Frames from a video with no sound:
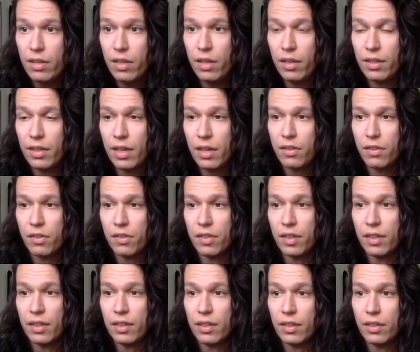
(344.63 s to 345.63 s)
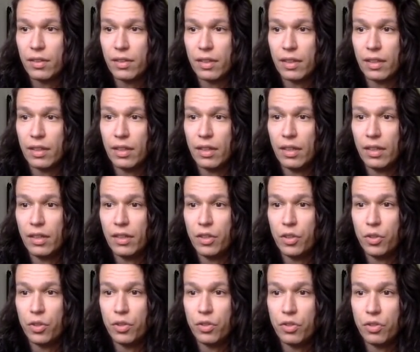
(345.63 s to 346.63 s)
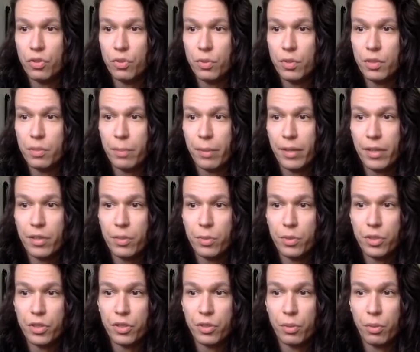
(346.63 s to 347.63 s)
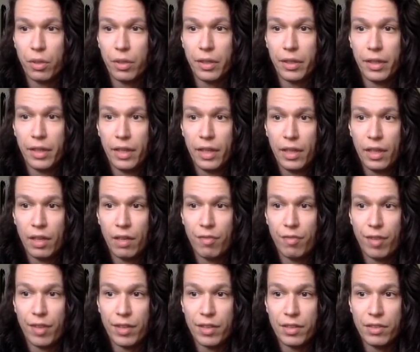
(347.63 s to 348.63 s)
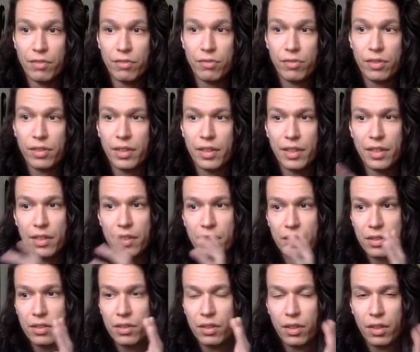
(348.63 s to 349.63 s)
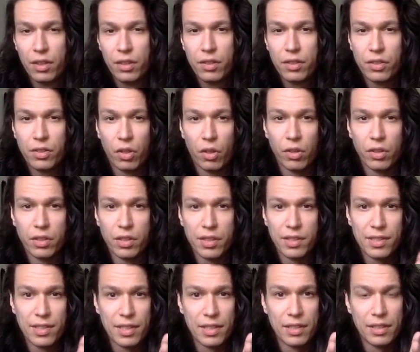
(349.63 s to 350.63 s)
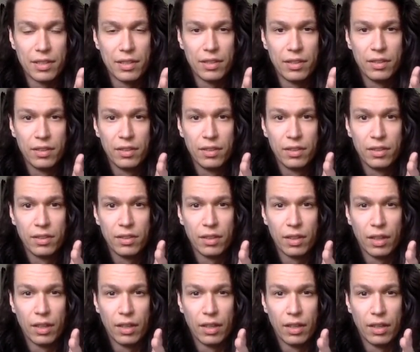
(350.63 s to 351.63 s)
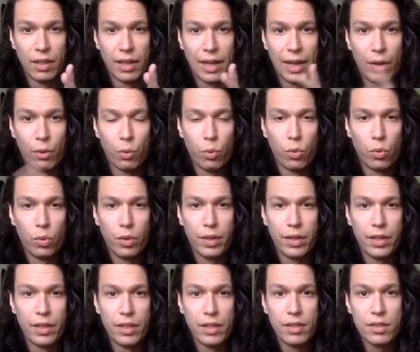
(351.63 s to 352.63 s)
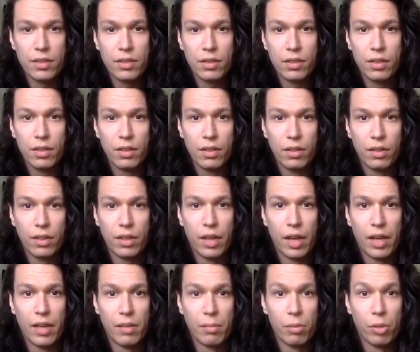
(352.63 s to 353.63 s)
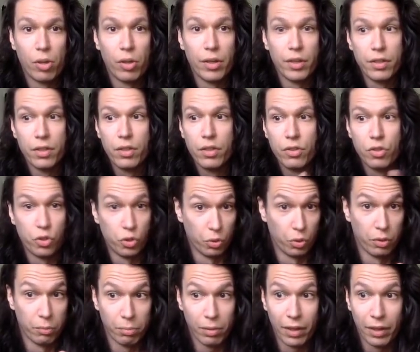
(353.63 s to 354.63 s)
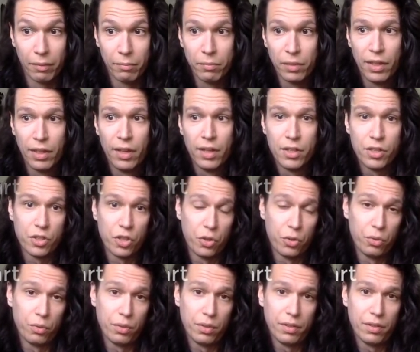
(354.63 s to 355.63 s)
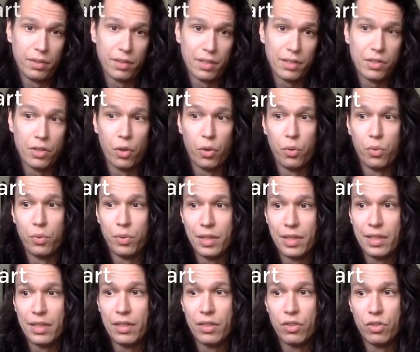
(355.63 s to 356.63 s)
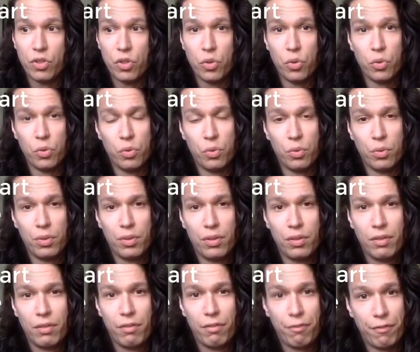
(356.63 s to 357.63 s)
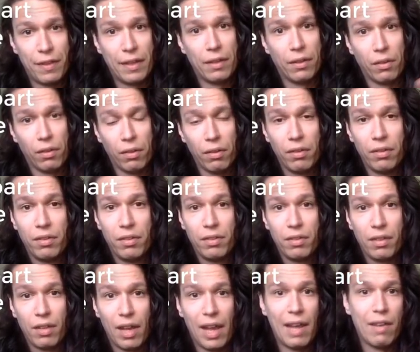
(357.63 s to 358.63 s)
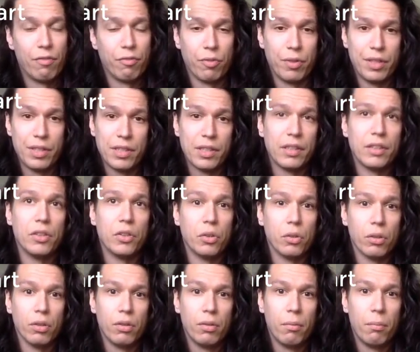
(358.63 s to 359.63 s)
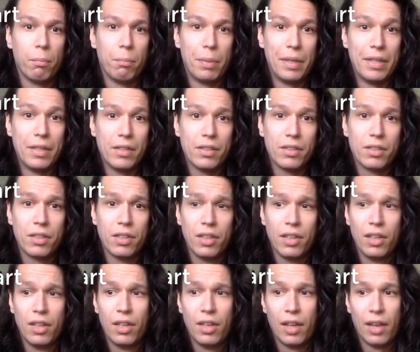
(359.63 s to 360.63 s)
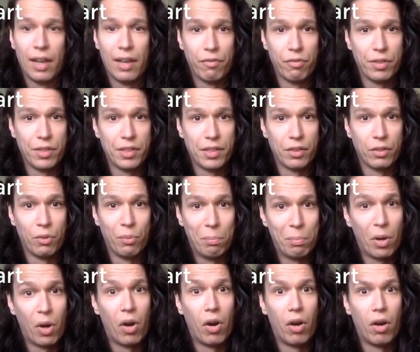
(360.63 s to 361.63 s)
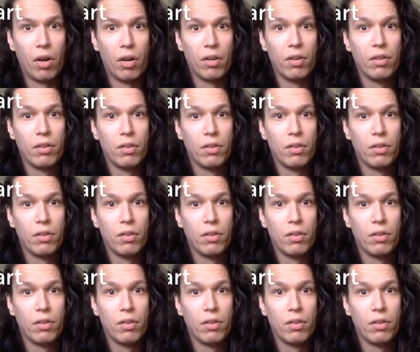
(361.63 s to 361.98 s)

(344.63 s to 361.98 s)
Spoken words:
The other thing that you can do with space, which is quite effective, is start to see how it can apply to your own play. So there's no need to fill every single beat, every single bar